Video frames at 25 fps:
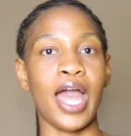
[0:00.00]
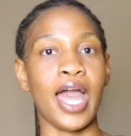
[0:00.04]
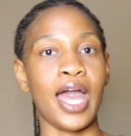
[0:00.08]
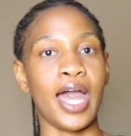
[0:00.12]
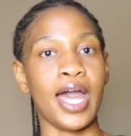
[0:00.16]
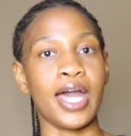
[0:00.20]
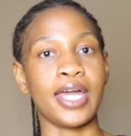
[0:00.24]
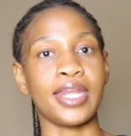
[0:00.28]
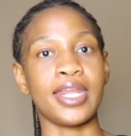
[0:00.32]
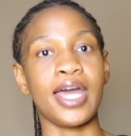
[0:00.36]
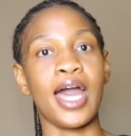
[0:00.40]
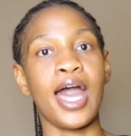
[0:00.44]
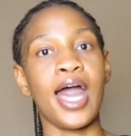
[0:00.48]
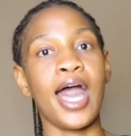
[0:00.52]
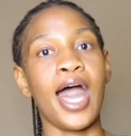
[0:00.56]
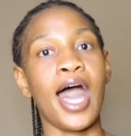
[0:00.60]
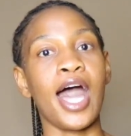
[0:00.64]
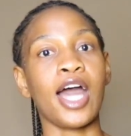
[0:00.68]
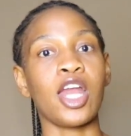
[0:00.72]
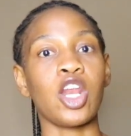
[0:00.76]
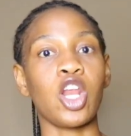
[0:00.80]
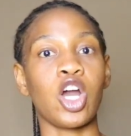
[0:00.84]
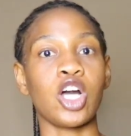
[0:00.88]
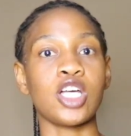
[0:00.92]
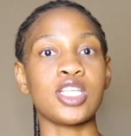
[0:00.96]
and
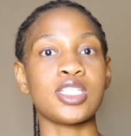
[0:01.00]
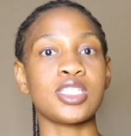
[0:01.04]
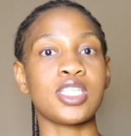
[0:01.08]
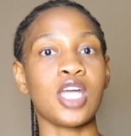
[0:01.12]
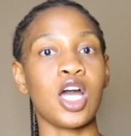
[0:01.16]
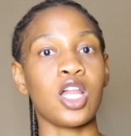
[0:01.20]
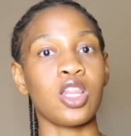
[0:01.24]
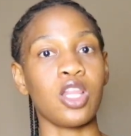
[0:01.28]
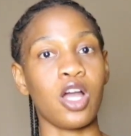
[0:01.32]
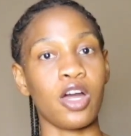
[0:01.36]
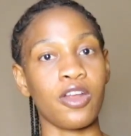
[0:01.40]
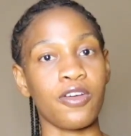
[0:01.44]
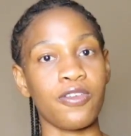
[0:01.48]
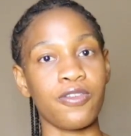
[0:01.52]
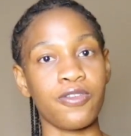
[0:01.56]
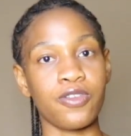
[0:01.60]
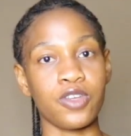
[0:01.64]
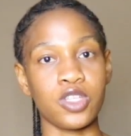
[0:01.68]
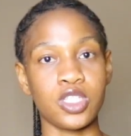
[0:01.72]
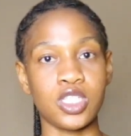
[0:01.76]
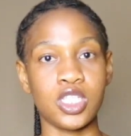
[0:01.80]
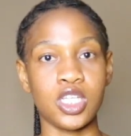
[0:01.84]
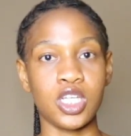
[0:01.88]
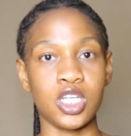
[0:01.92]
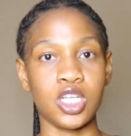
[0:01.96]
I lost a lot of
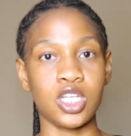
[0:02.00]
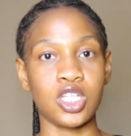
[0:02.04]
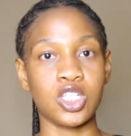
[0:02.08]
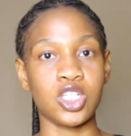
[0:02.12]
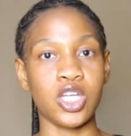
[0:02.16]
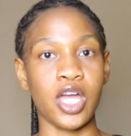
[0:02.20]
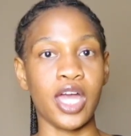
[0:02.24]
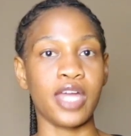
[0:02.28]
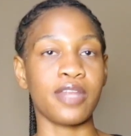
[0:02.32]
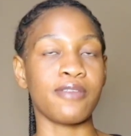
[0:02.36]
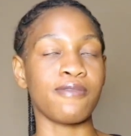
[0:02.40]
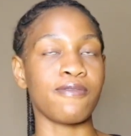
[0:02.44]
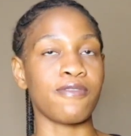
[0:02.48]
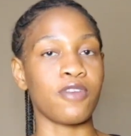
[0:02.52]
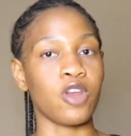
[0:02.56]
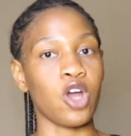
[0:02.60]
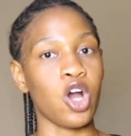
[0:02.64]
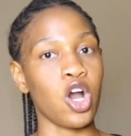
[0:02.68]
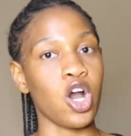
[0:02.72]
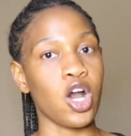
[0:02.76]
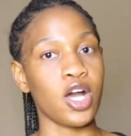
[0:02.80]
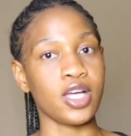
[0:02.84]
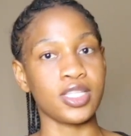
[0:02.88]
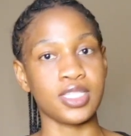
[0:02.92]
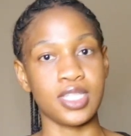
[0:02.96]
footage and
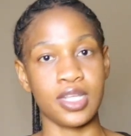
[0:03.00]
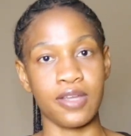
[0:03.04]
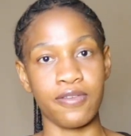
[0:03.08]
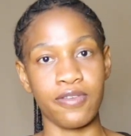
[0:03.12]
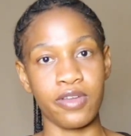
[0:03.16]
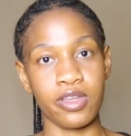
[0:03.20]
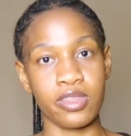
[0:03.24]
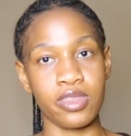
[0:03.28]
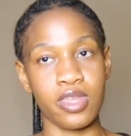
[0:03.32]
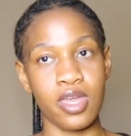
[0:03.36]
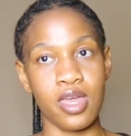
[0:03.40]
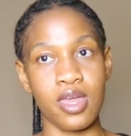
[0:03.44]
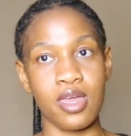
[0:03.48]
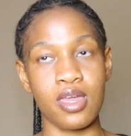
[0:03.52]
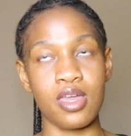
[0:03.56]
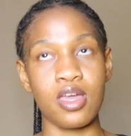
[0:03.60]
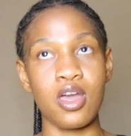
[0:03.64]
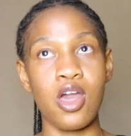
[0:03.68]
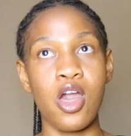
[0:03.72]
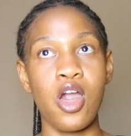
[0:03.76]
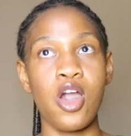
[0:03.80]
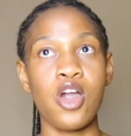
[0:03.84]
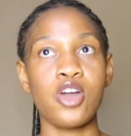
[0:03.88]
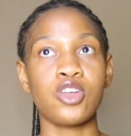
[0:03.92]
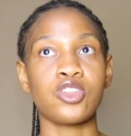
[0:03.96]
vlogs and everything.
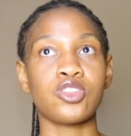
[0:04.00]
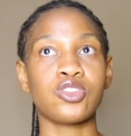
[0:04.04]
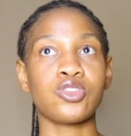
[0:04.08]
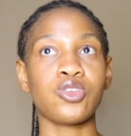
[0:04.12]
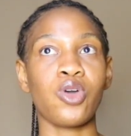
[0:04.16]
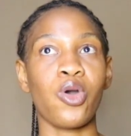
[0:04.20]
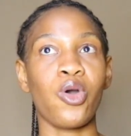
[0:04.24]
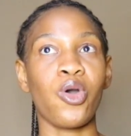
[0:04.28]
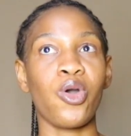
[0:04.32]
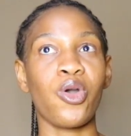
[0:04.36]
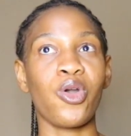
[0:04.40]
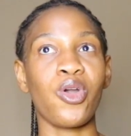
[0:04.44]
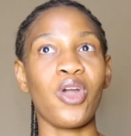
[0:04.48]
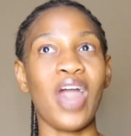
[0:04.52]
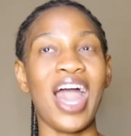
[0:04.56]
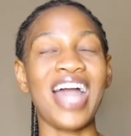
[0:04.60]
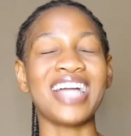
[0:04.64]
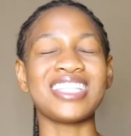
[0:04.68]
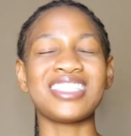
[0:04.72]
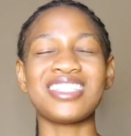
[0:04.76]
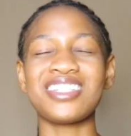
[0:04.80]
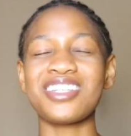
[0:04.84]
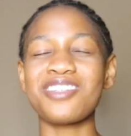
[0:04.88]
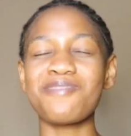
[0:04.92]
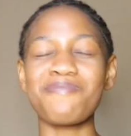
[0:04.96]
So I
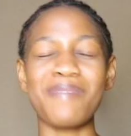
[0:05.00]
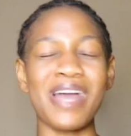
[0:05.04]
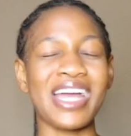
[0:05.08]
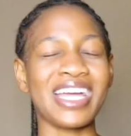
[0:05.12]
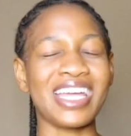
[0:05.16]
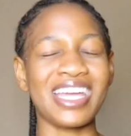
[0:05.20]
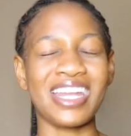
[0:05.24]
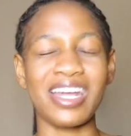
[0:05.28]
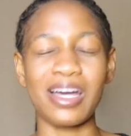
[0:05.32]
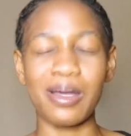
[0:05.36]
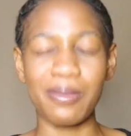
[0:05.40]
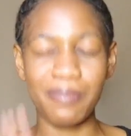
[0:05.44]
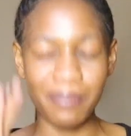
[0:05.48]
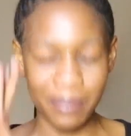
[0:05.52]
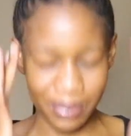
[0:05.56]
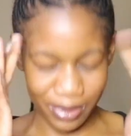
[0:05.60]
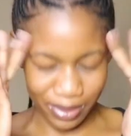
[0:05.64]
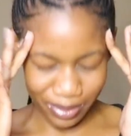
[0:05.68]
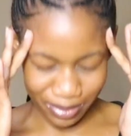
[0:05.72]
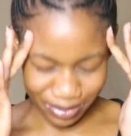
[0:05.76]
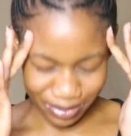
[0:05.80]
didn't back it up.